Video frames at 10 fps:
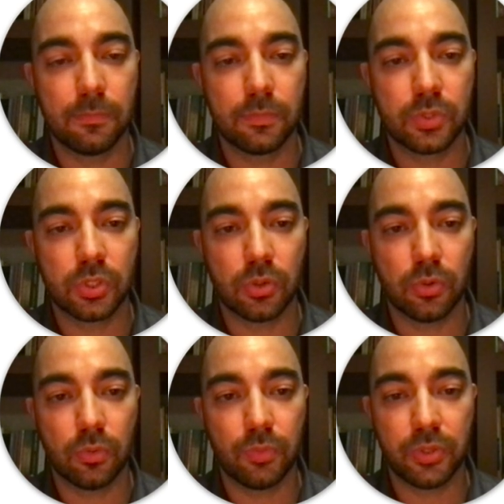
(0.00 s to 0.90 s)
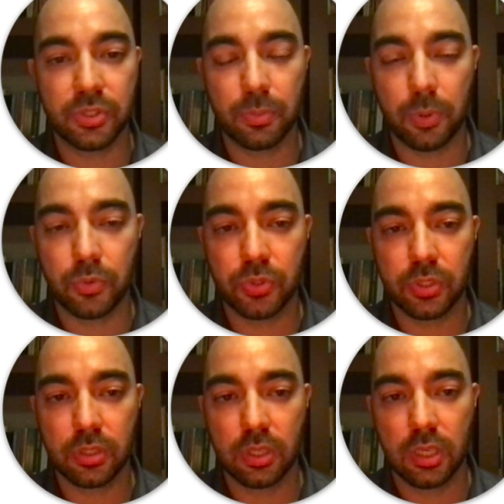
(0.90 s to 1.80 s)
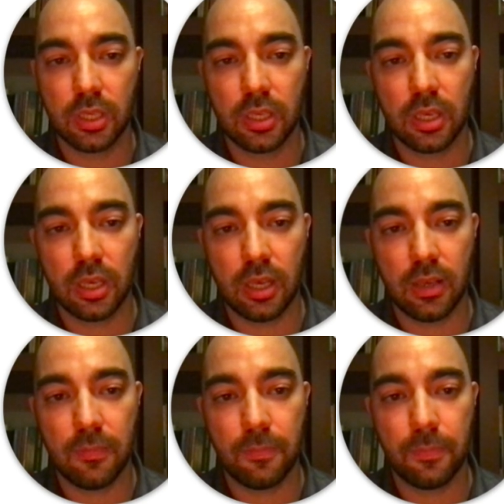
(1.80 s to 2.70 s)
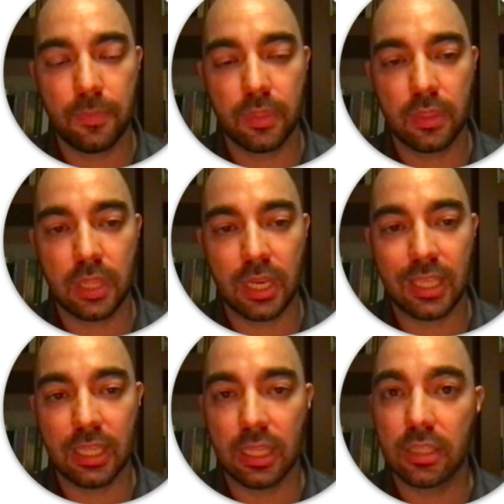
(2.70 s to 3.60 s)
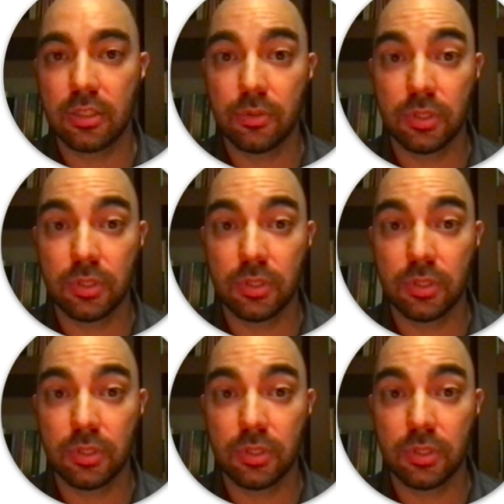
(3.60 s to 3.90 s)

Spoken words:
So there's a post that I can link to in the